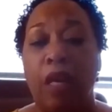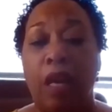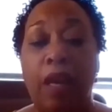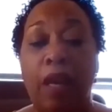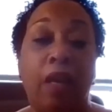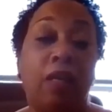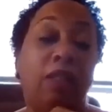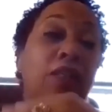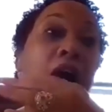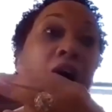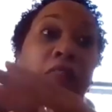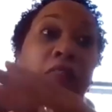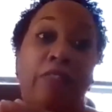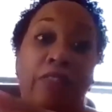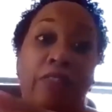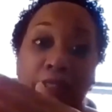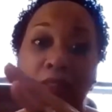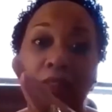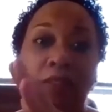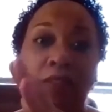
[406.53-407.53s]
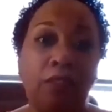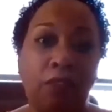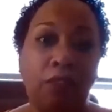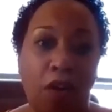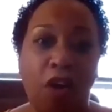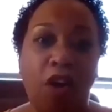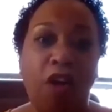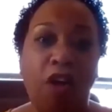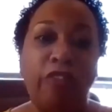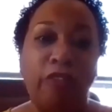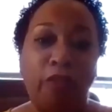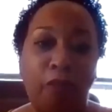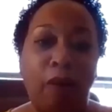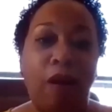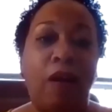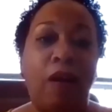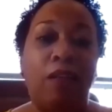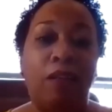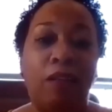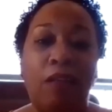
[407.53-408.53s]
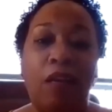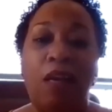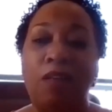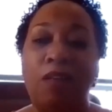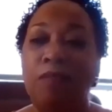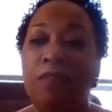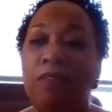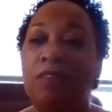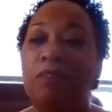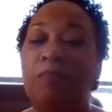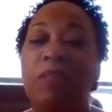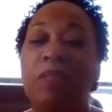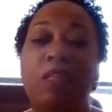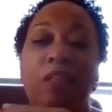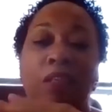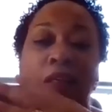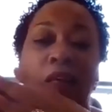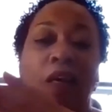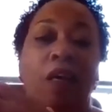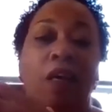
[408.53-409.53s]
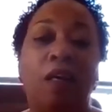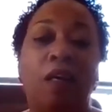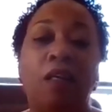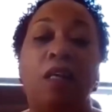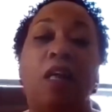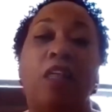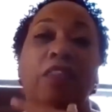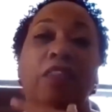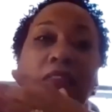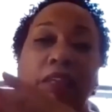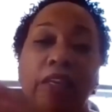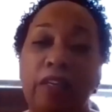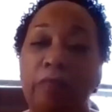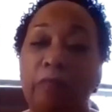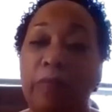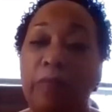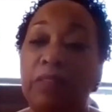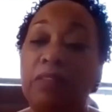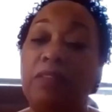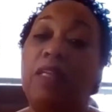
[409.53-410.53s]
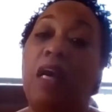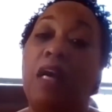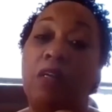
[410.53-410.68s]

And this is all the while I was being a therapist.